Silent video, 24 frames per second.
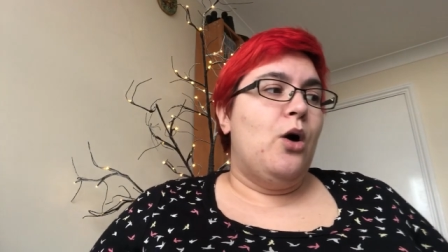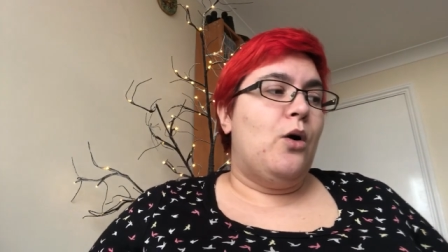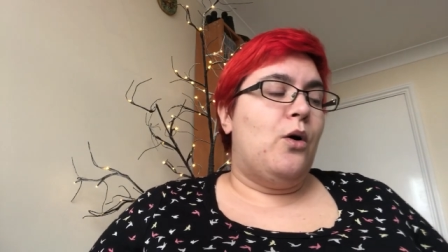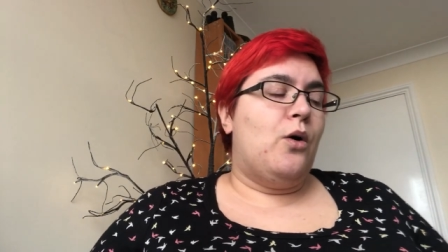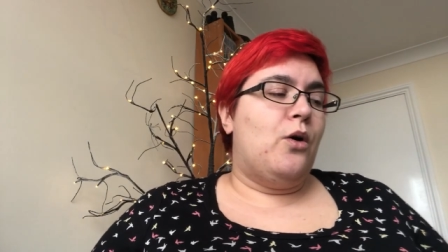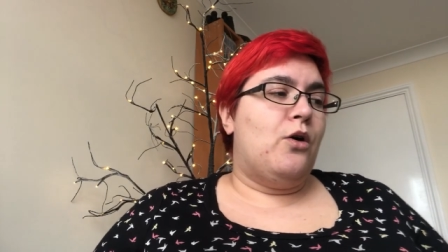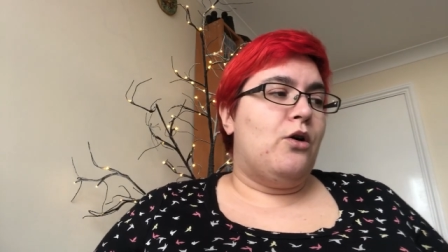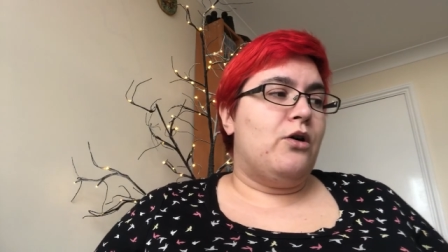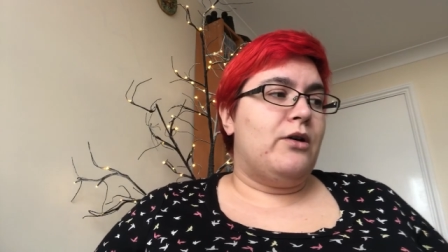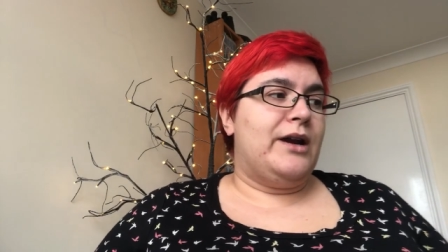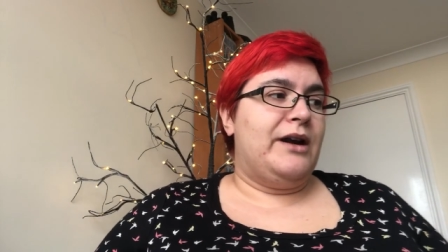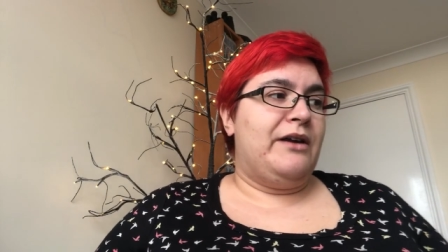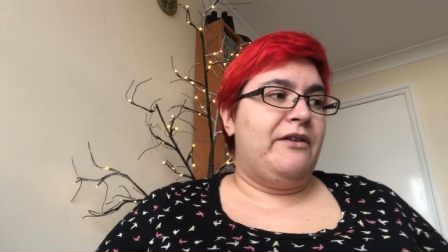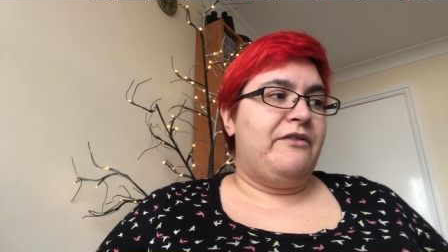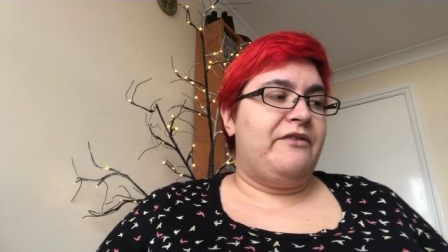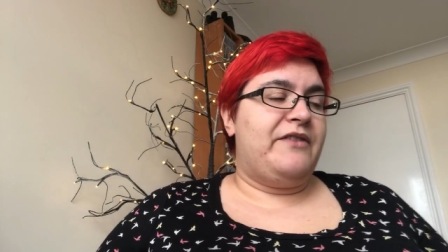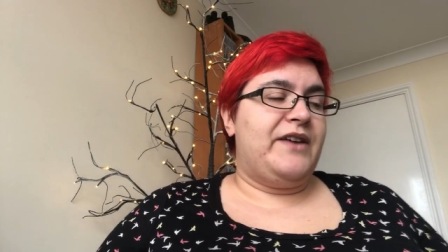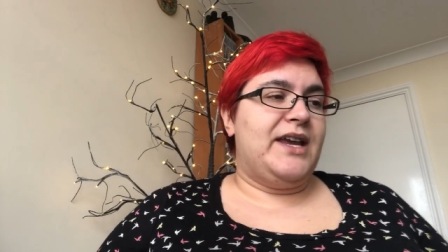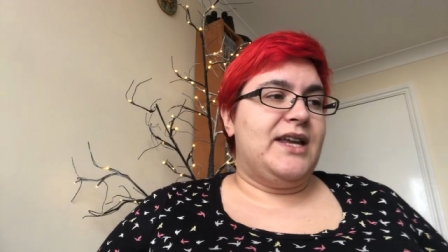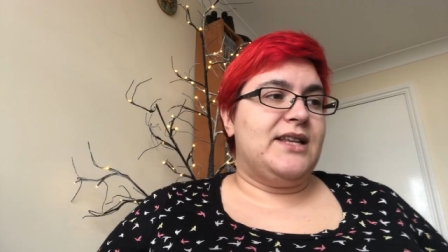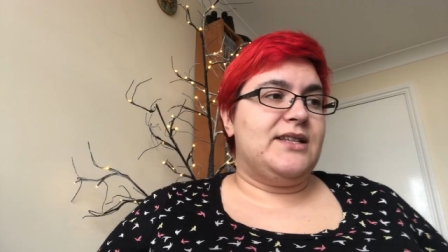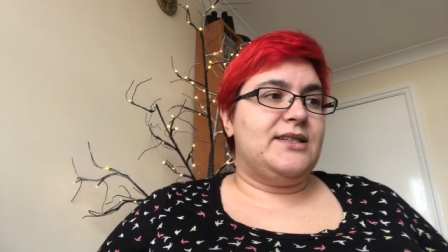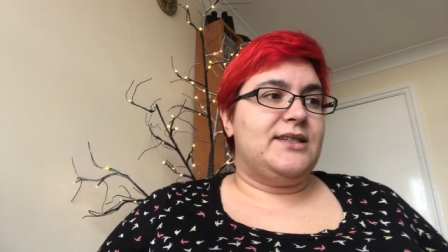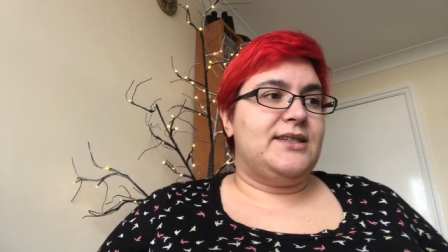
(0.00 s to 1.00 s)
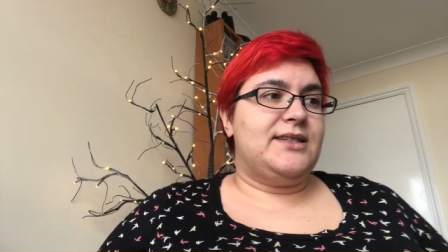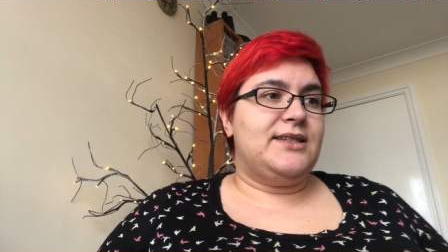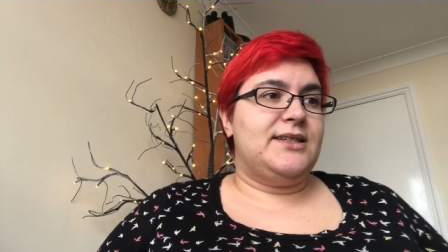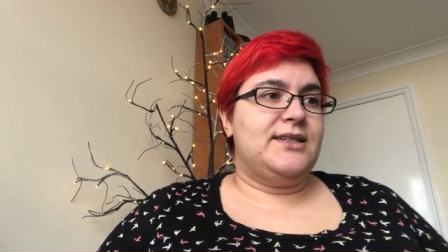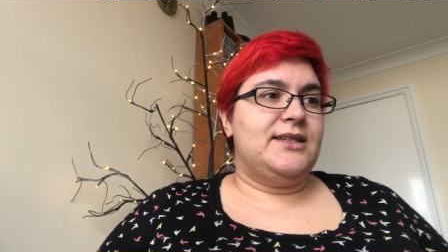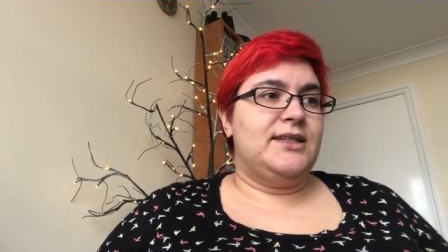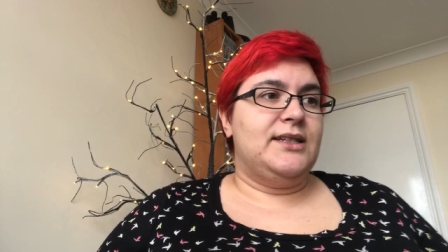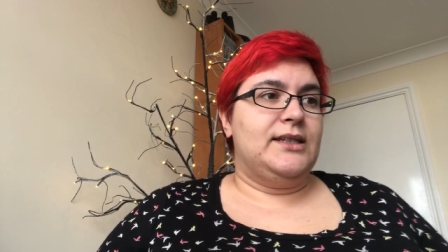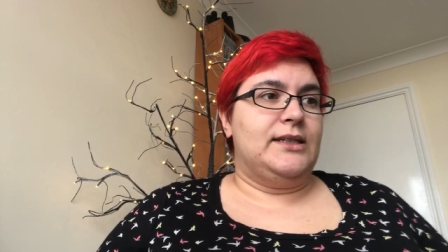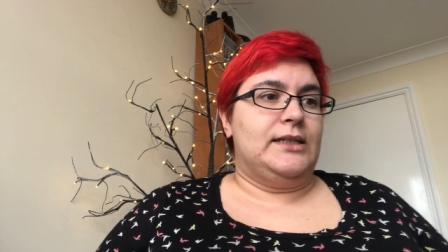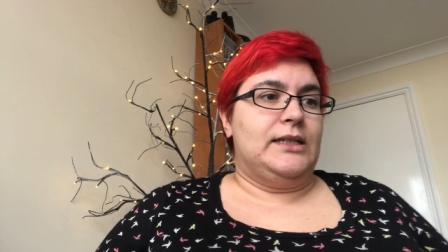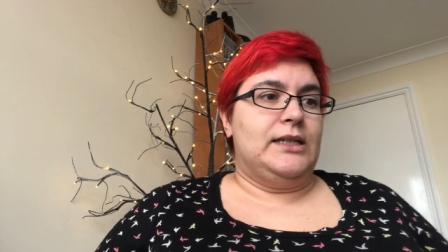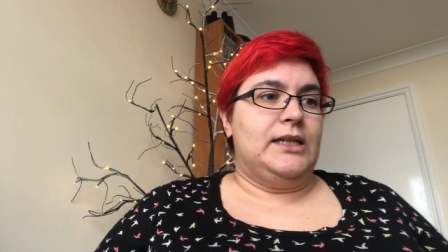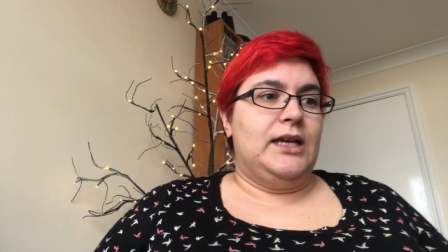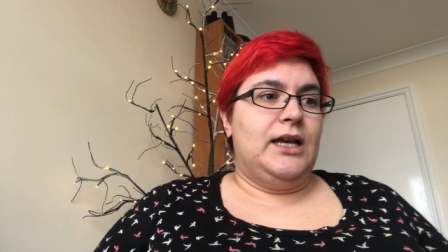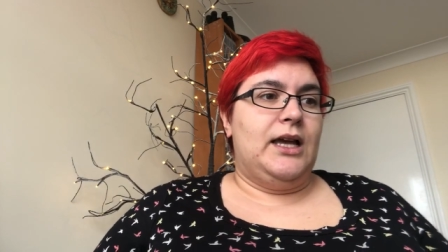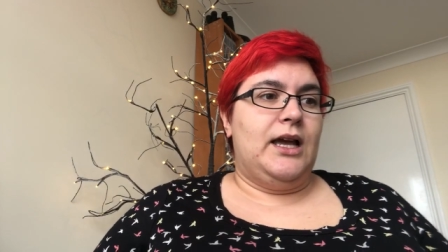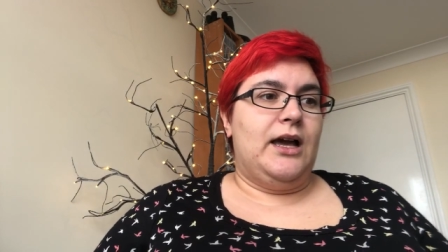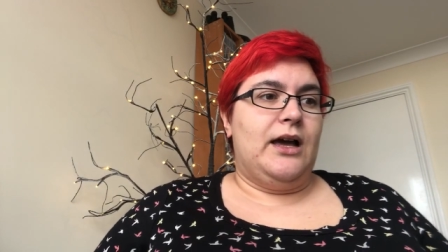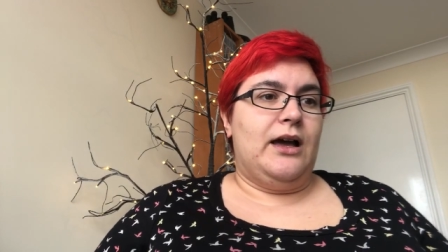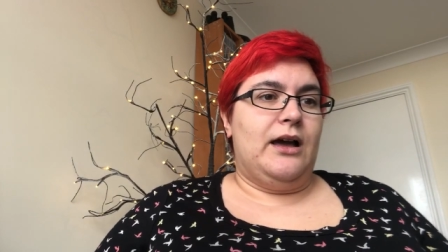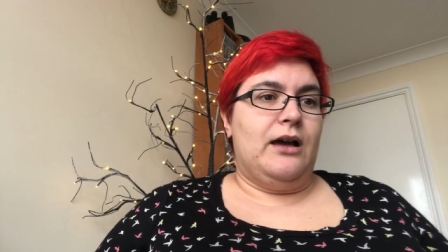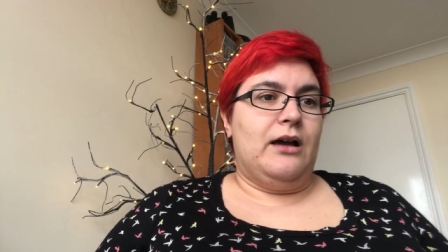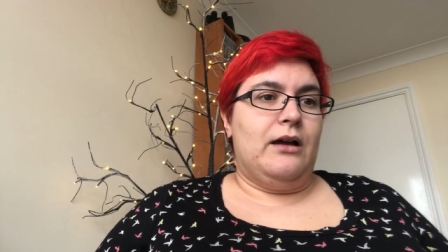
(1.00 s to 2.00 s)
or if it's
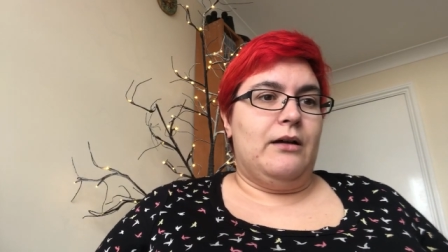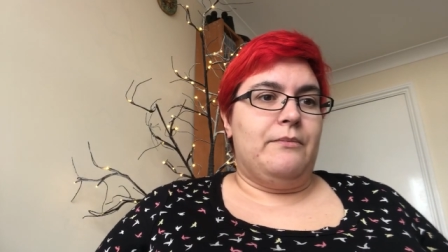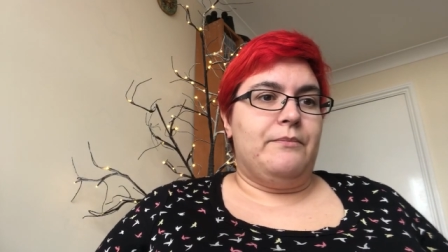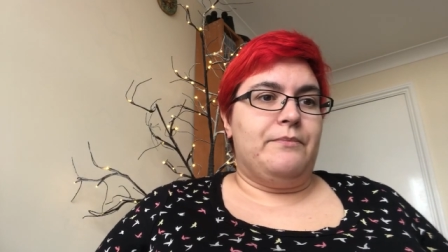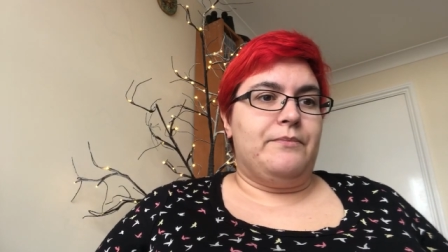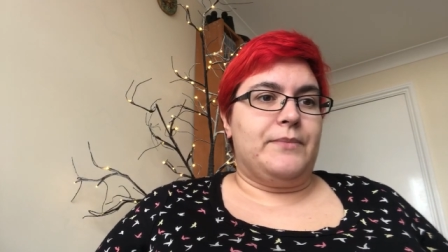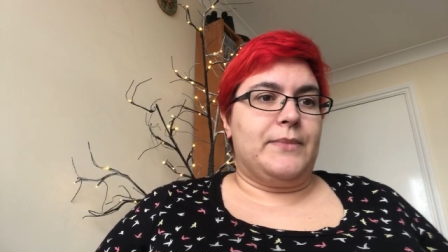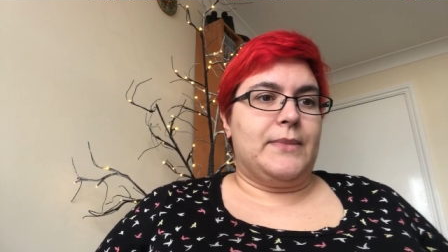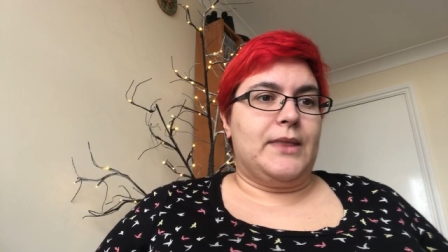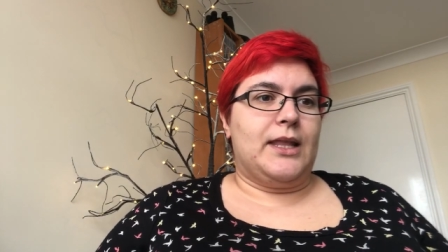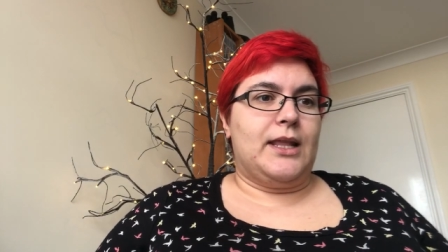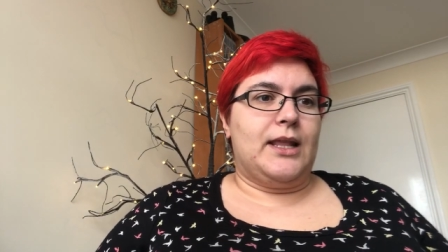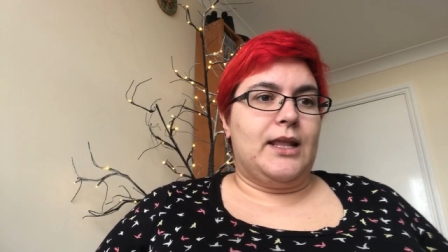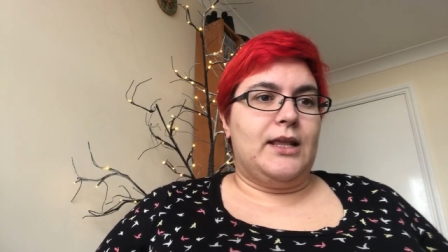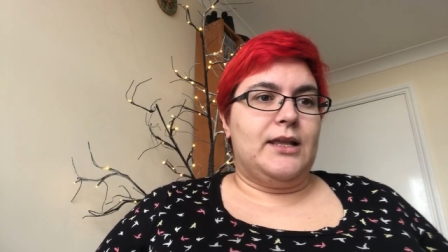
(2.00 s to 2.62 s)
um,